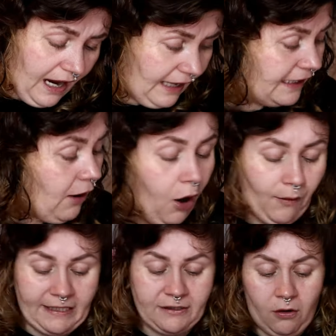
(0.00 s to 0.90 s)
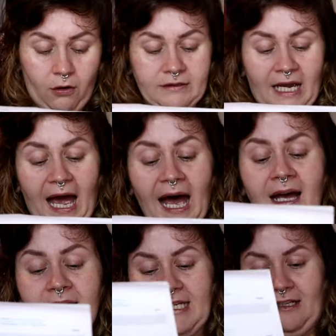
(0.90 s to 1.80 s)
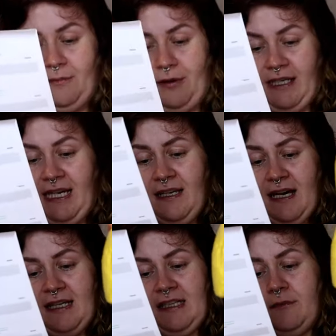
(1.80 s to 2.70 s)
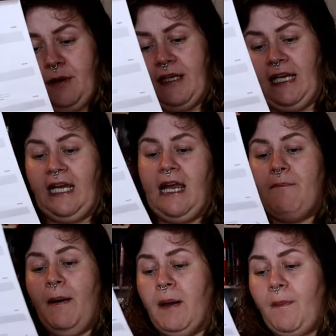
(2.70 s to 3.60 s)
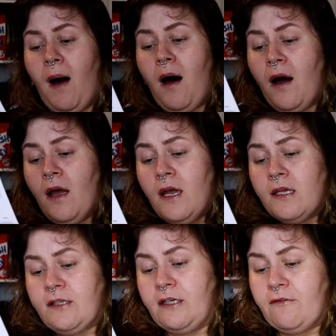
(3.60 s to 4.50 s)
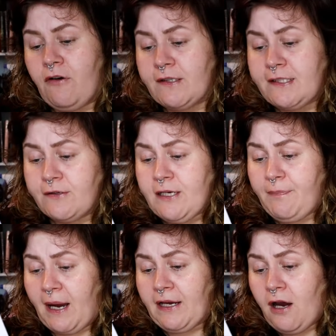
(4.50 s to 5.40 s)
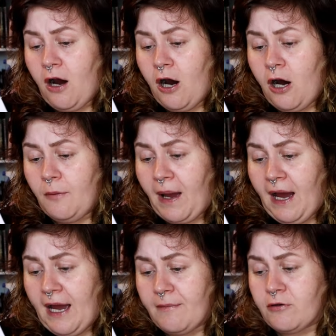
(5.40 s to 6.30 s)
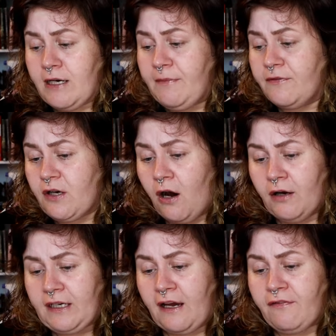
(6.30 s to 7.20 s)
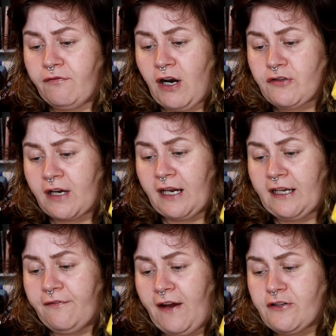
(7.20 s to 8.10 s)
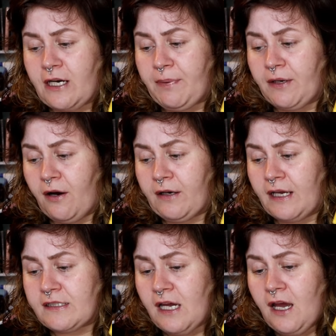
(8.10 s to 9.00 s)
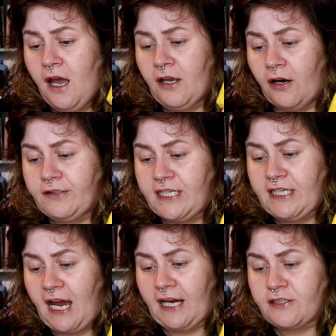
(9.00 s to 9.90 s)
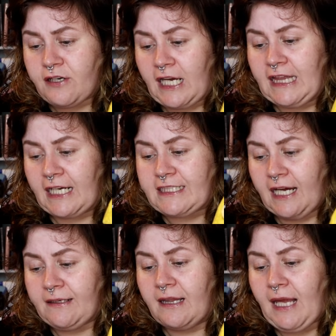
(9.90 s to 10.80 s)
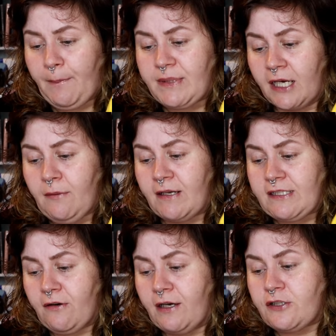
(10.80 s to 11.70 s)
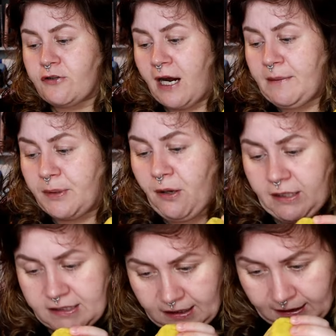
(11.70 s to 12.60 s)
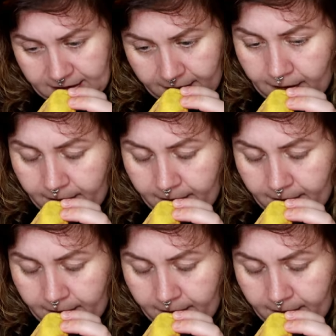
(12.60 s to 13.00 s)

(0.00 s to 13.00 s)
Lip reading: And then, oh, it's called A Little Monkey Bubble Bar. So you've got sodium bicarb, cream of tartar, fresh organic fair trade bananas, gardenia extract, labdanum resinoid, dried banana slice.